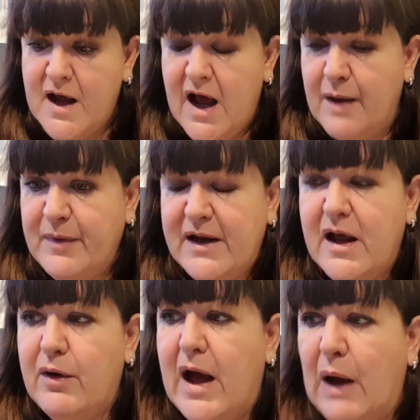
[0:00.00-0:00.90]
I
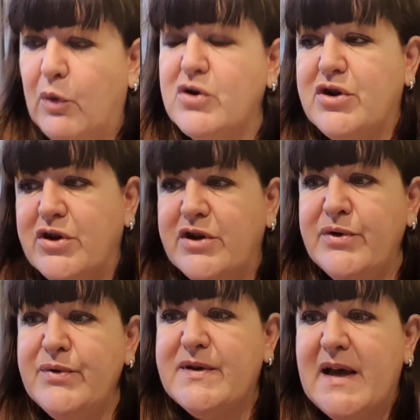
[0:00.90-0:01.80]
mean, I watch the
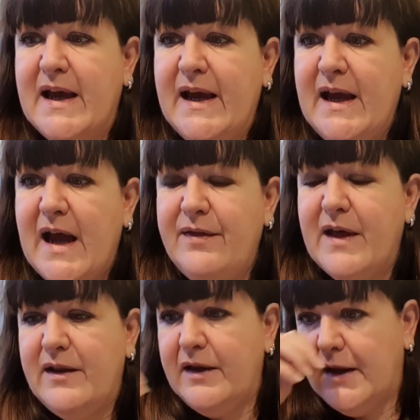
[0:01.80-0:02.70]
news here, and
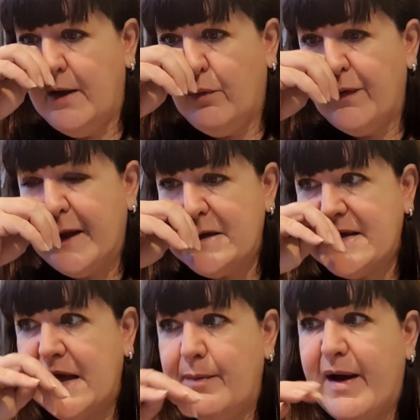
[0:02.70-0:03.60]
then, you know, what they're
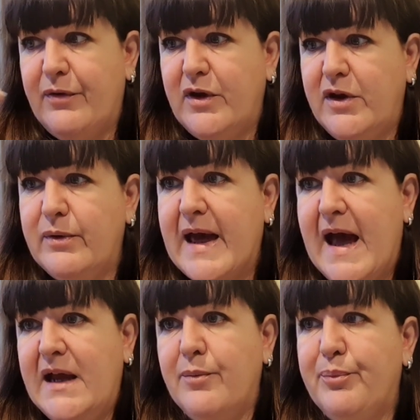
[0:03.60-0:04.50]
saying about the UK
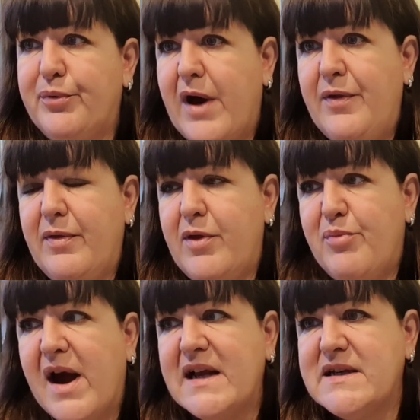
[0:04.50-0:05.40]
and the
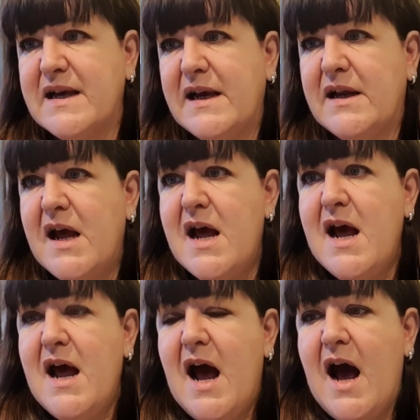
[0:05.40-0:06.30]
Brexit,
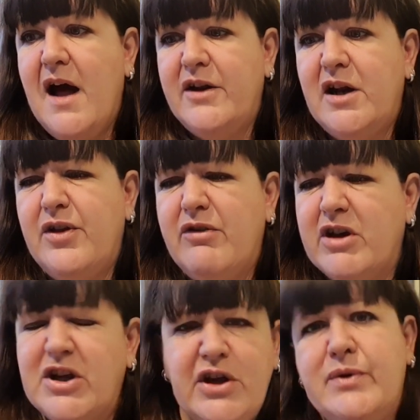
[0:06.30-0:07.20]
and, you know, they're
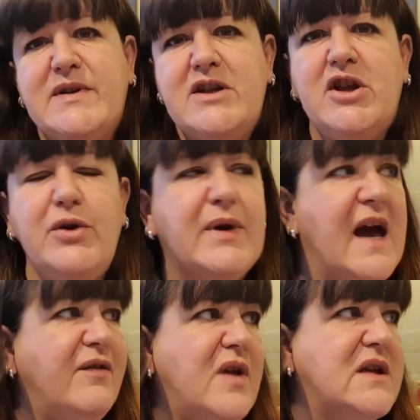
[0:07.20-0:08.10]
accusing the
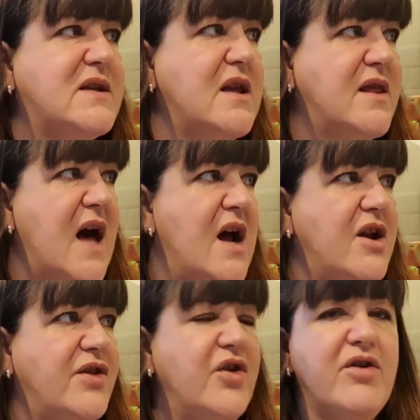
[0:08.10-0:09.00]
UK of this and that
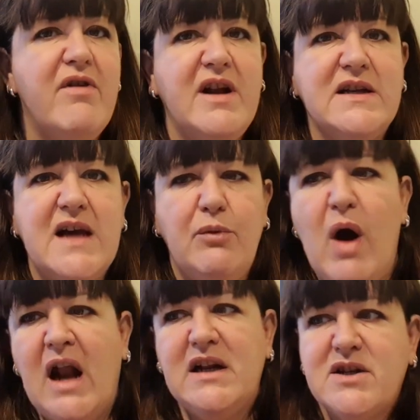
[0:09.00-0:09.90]
and the other, and it's like,
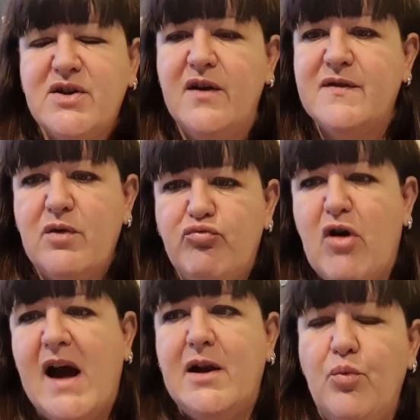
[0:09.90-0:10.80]
well, it serves them
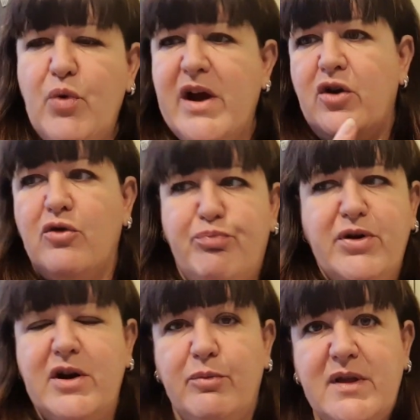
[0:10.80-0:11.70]
right and we're not
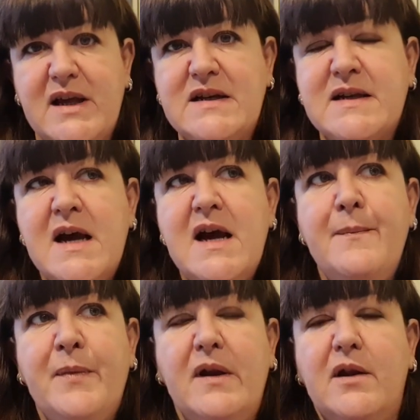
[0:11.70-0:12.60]
putting up with this.
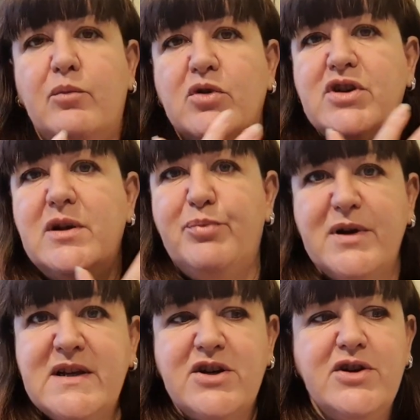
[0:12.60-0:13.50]
And then I'm watching the
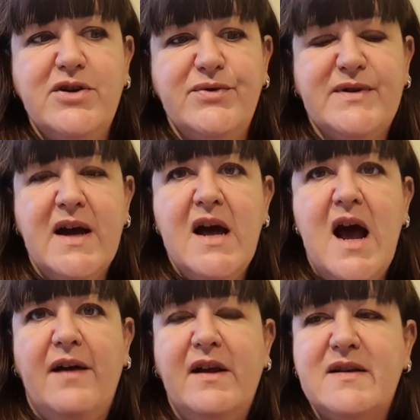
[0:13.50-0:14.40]
British news,
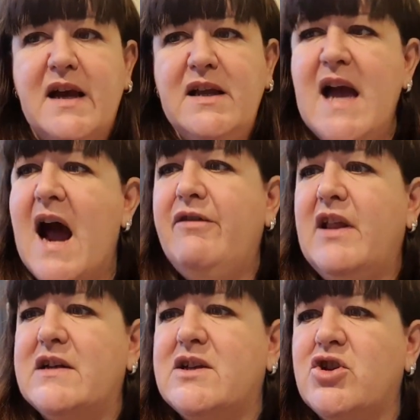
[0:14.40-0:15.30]
and they're saying, yeah, and
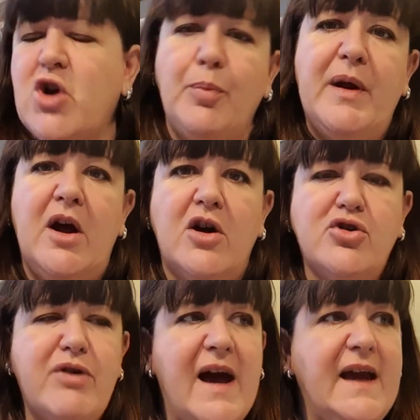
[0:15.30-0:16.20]
they're stopping our
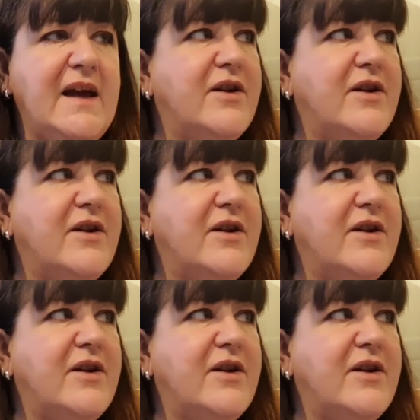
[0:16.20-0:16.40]
trade.